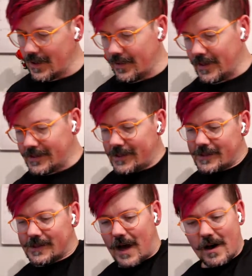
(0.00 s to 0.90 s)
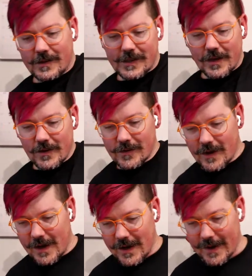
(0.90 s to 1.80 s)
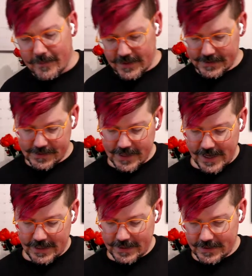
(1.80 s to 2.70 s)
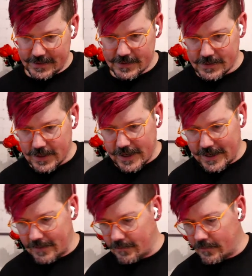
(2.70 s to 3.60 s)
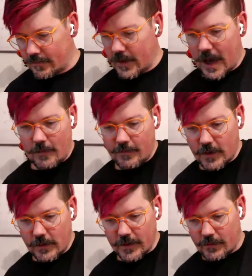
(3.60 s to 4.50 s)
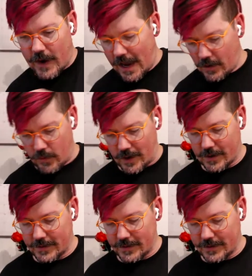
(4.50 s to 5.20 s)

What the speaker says: This is also, this set is helpful with rock work.